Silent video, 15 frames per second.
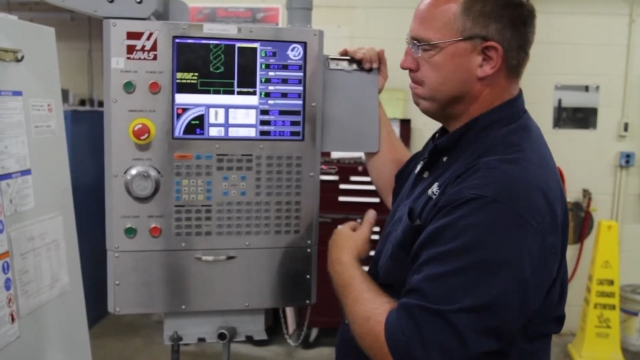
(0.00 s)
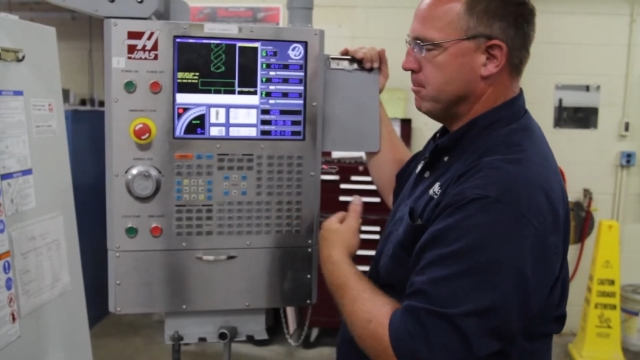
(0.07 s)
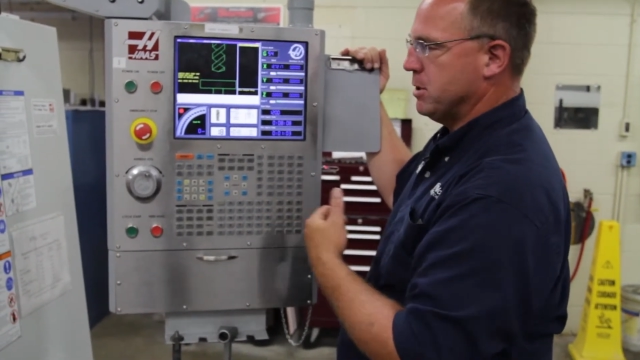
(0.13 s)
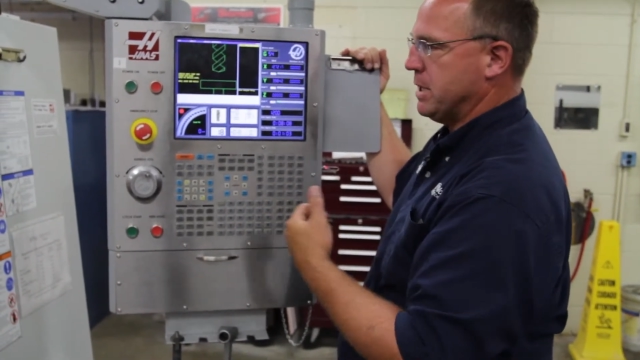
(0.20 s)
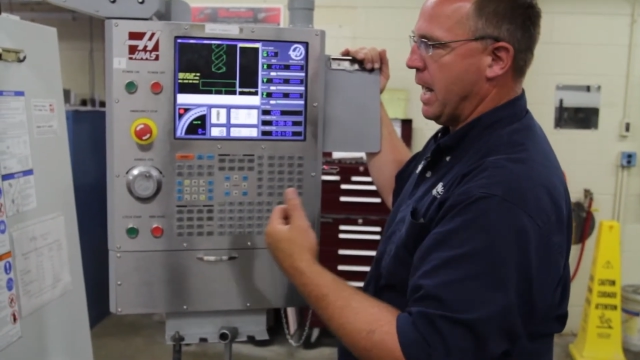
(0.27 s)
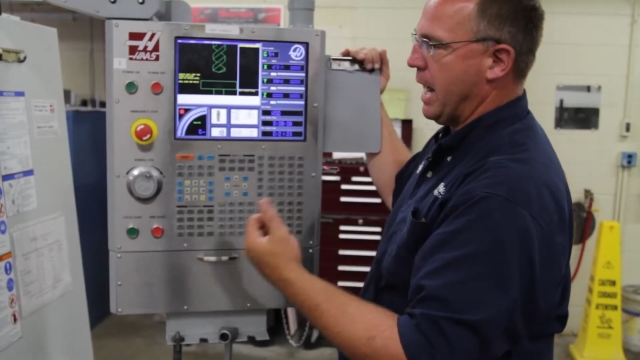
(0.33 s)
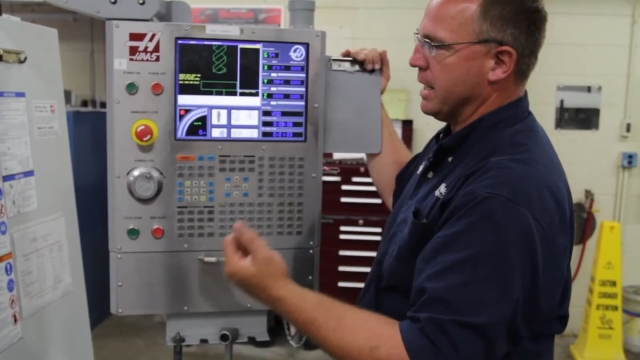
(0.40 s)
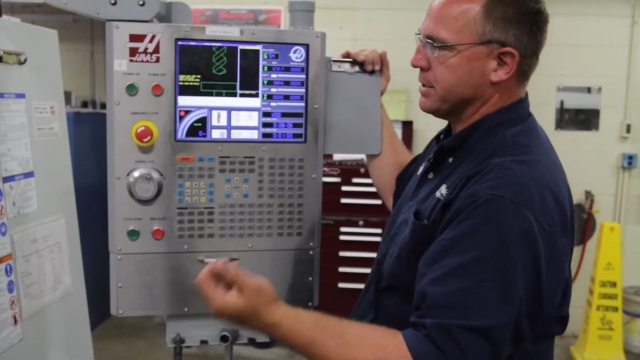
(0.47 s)

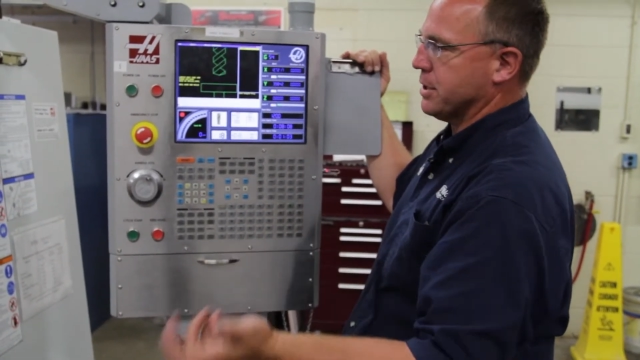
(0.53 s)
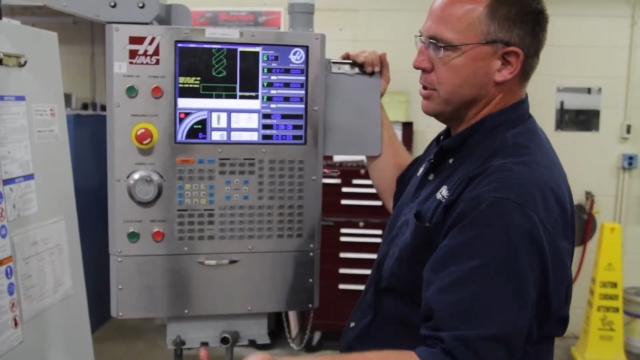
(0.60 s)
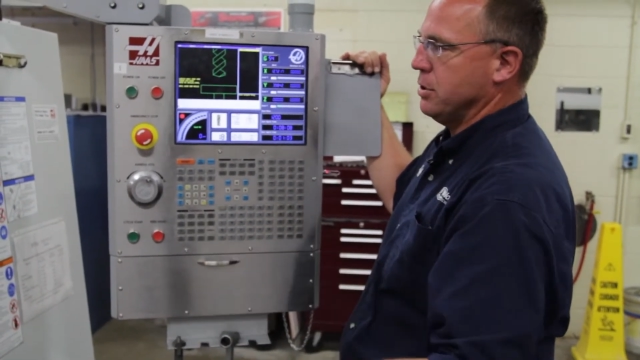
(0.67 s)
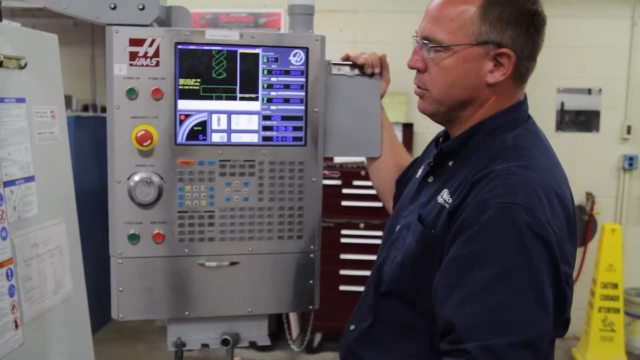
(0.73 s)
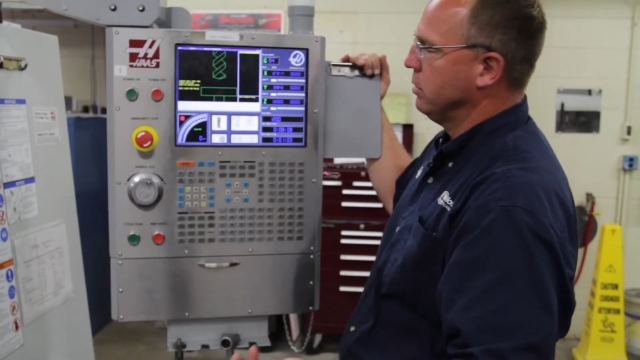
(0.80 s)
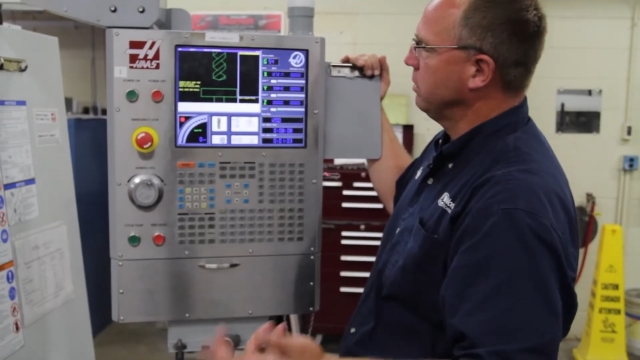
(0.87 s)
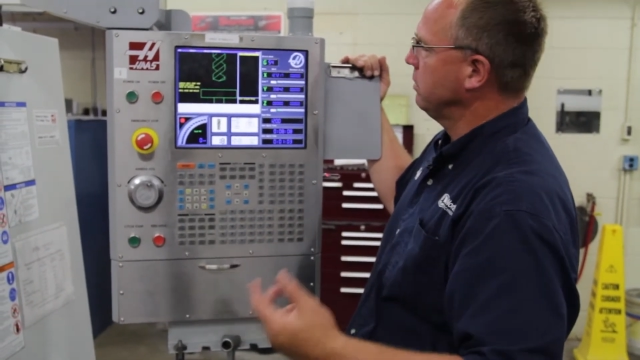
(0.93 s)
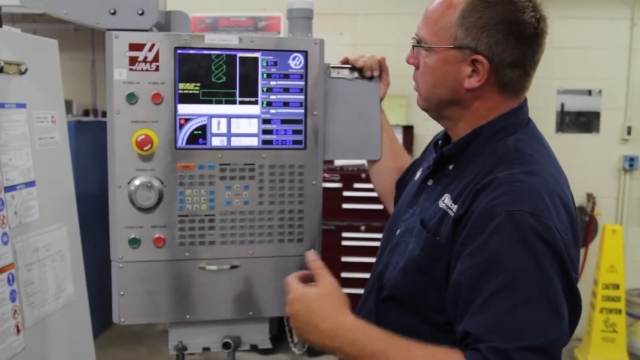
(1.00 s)
It's asking
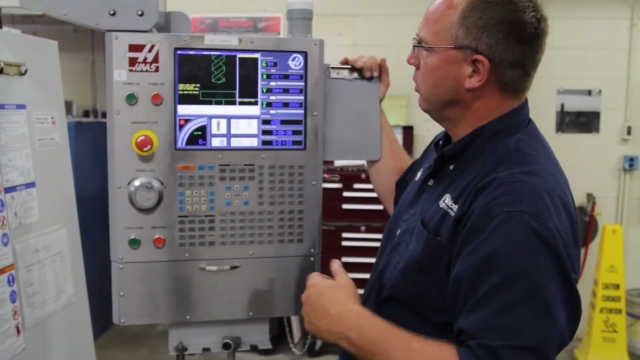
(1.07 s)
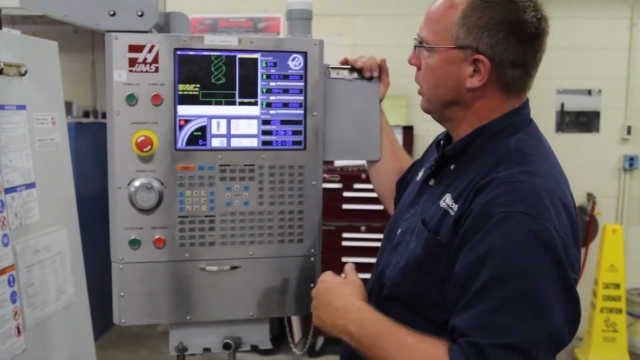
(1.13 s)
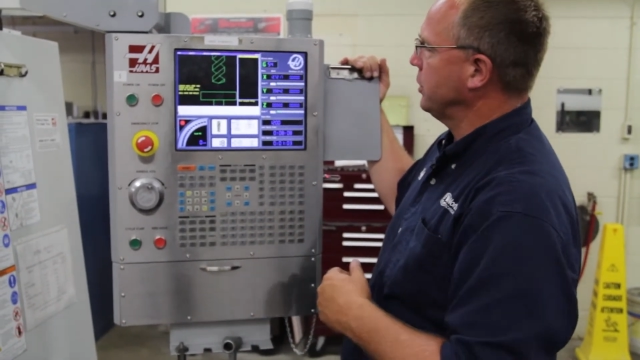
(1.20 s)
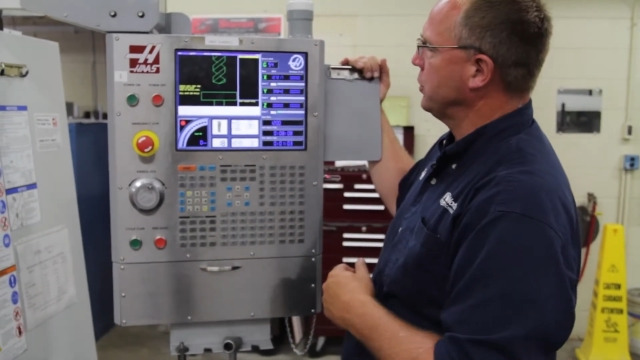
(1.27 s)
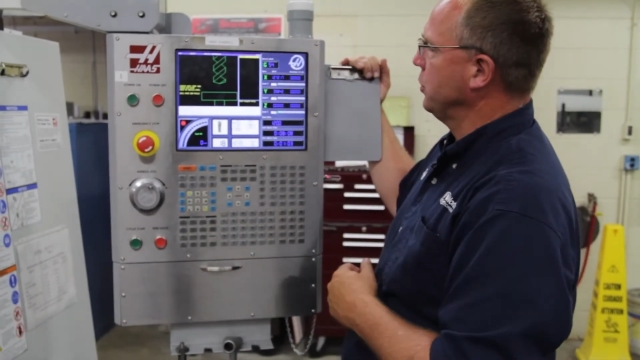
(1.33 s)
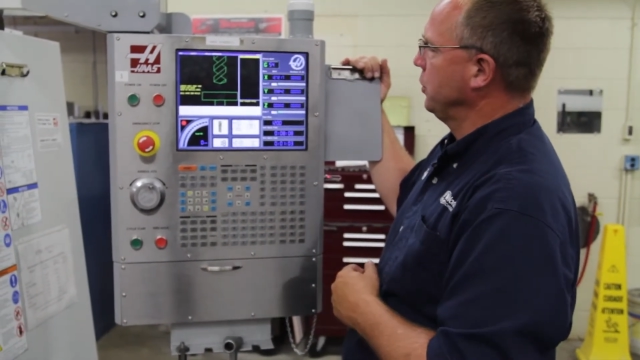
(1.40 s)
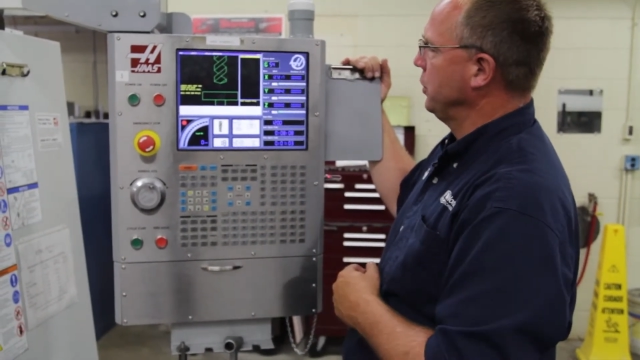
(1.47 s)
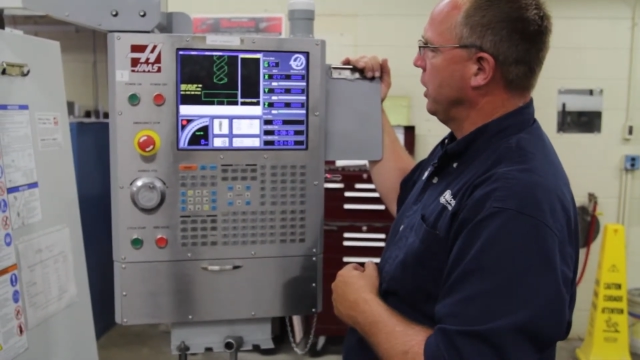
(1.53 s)
you
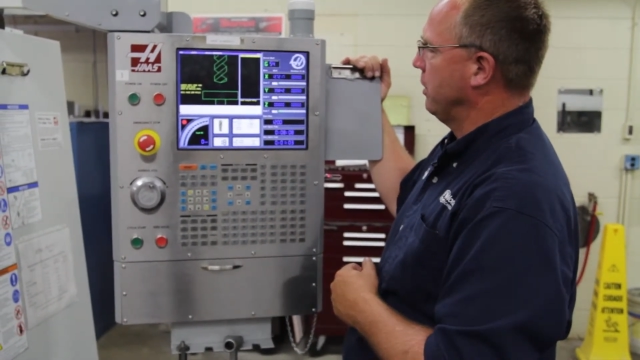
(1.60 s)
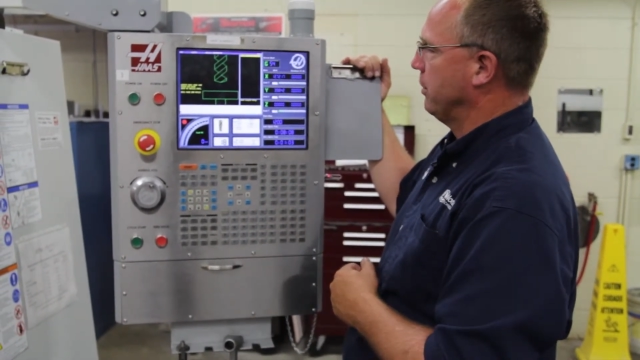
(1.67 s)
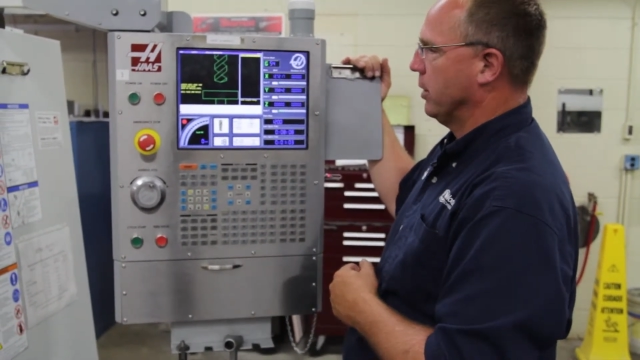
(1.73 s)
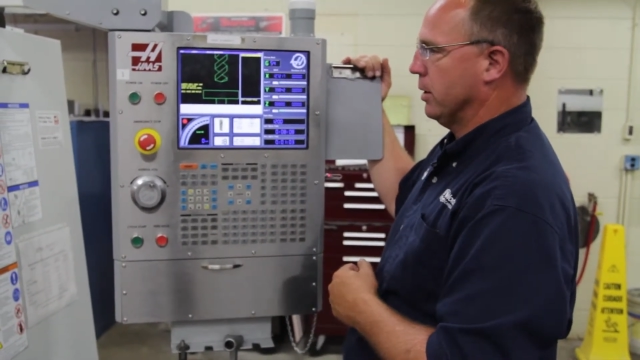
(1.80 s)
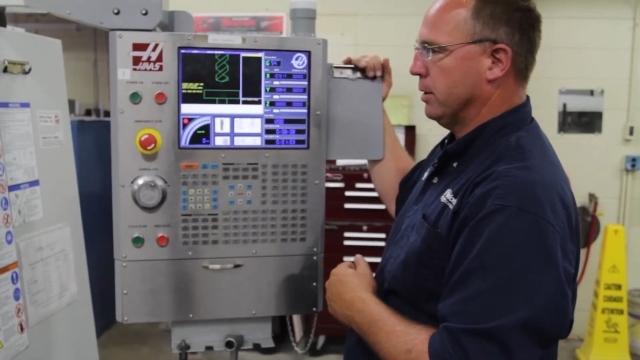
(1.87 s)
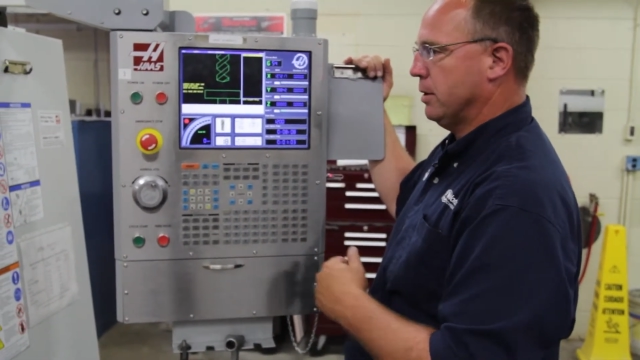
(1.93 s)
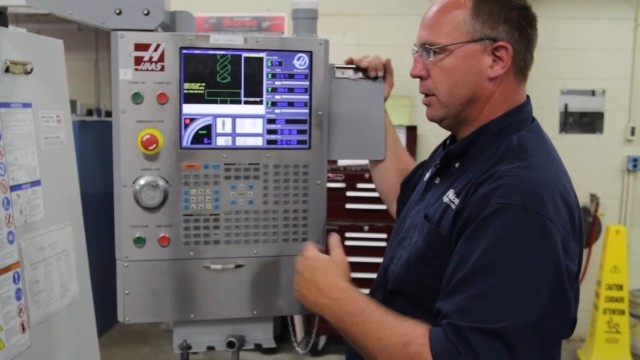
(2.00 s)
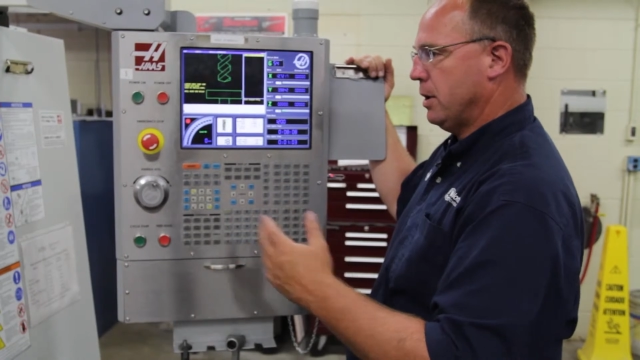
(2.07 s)
what tool
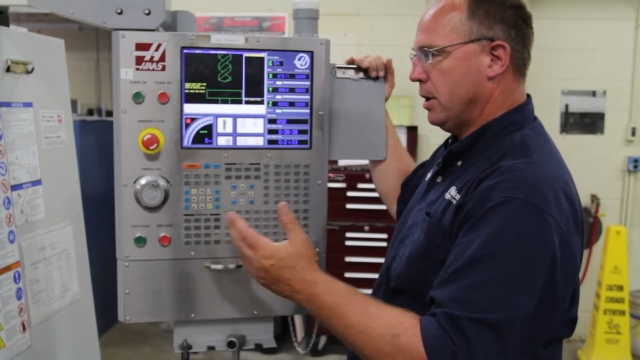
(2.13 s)
number.